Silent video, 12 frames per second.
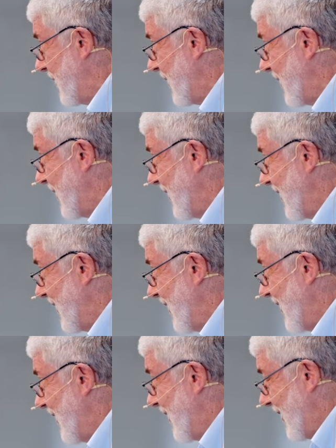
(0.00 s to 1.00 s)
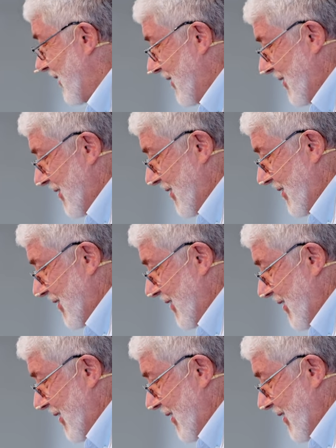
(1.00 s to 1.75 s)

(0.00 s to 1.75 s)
(silence)